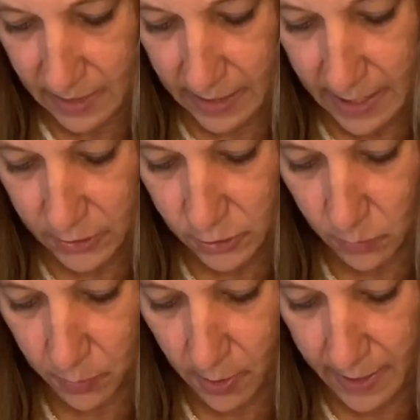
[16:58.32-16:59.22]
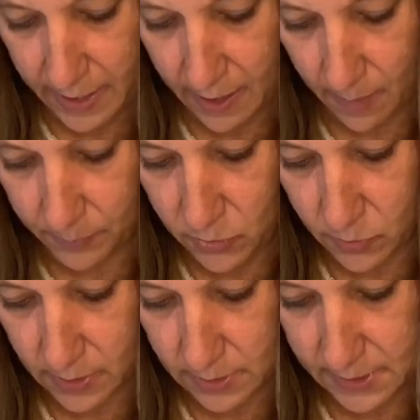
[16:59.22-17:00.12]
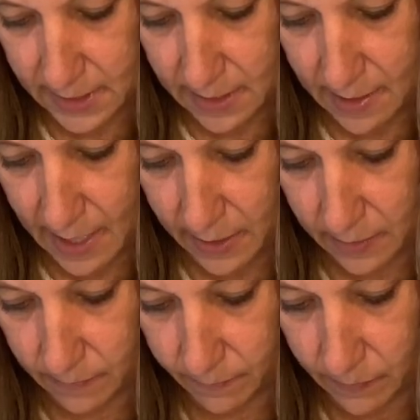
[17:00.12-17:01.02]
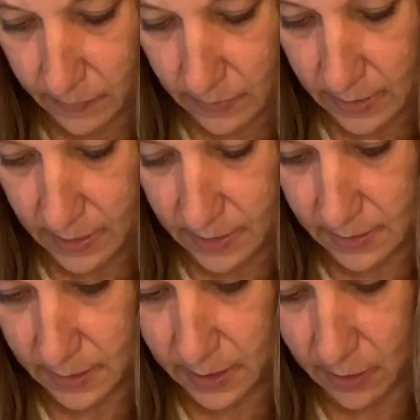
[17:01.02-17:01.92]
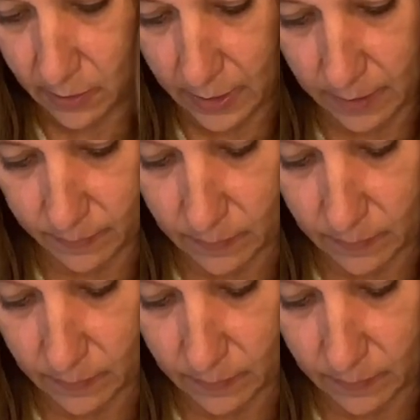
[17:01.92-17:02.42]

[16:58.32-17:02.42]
And as you're pulling it up, you can see that it is adhering.